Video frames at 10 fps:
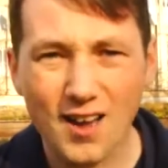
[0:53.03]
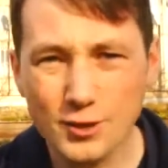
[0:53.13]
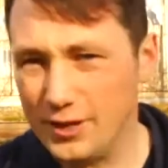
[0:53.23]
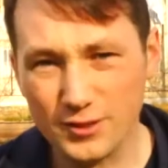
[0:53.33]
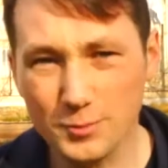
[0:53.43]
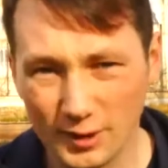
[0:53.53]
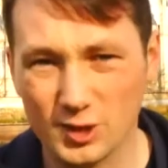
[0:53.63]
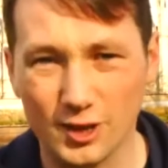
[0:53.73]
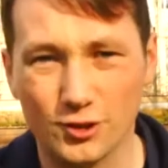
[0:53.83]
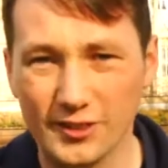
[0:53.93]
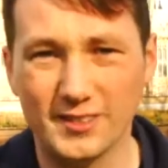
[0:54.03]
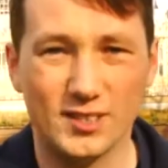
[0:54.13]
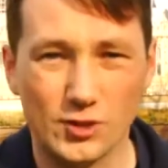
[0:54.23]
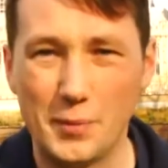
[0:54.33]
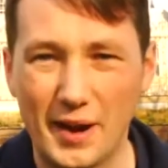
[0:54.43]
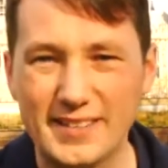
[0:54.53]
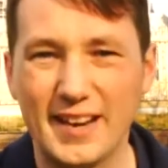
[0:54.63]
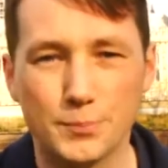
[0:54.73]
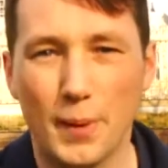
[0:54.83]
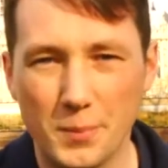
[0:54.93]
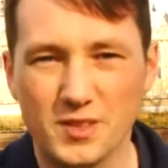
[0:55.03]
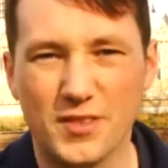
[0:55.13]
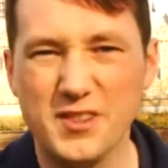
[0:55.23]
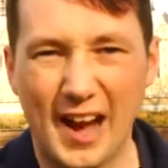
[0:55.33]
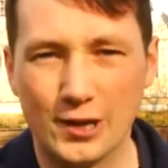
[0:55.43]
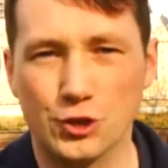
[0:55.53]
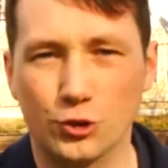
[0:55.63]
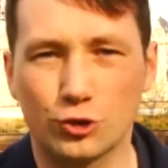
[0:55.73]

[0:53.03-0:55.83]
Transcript: You'd have as much luck trying to discriminate against members of the National